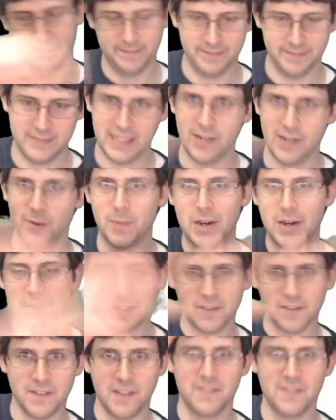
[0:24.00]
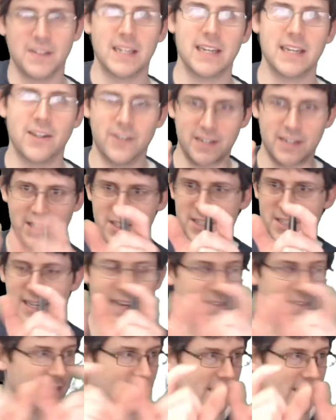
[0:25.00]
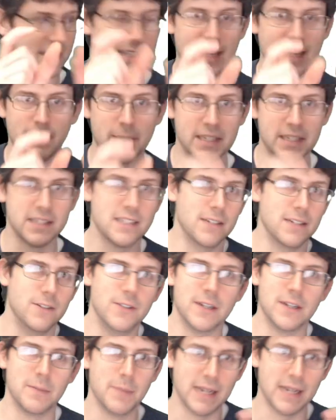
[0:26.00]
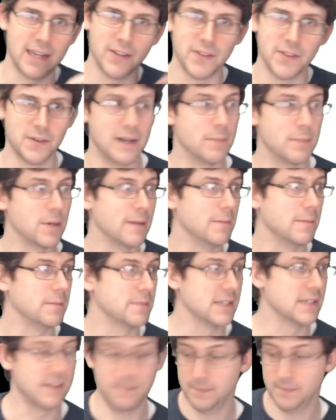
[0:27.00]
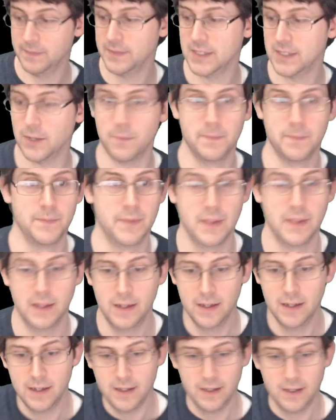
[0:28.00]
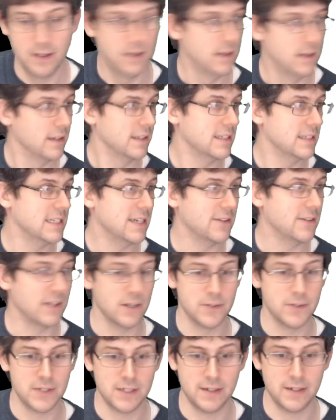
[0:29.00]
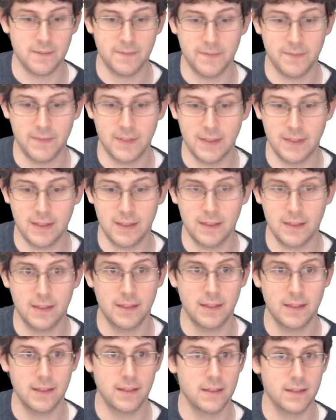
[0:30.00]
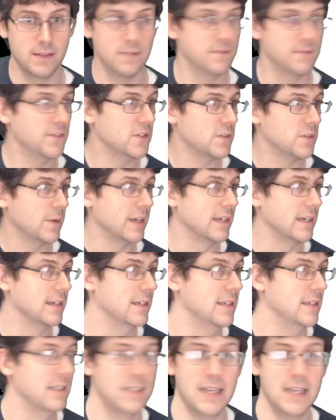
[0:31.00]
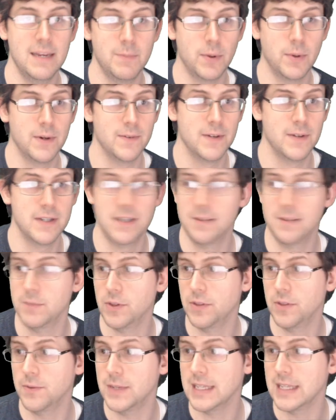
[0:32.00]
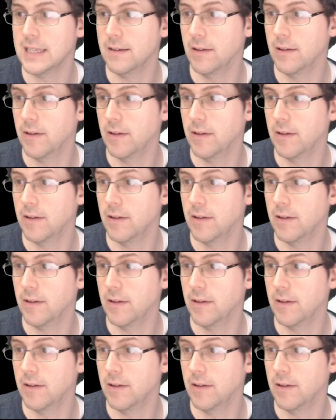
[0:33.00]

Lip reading: mouse over the video, and it should have little segments so you can pick out the right problems. So let's see how it goes. First one is 8.1, number 3.